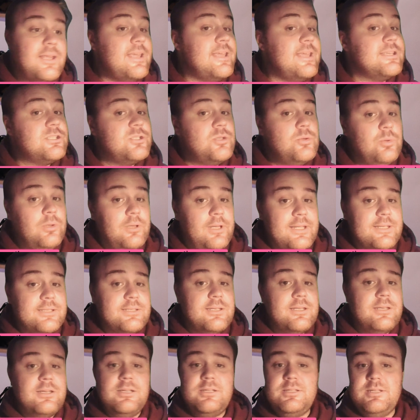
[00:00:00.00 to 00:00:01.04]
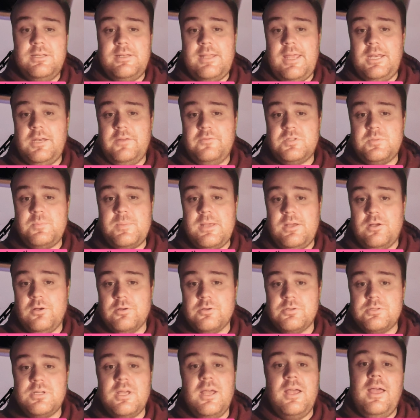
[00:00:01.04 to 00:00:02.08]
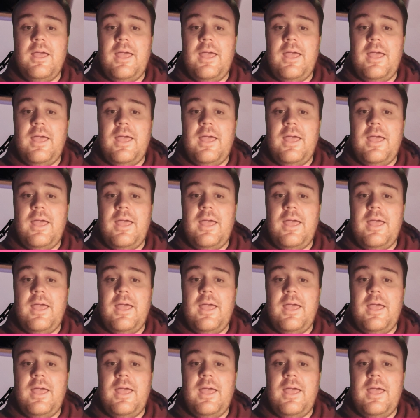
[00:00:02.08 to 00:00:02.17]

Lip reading: is to listen to native speakers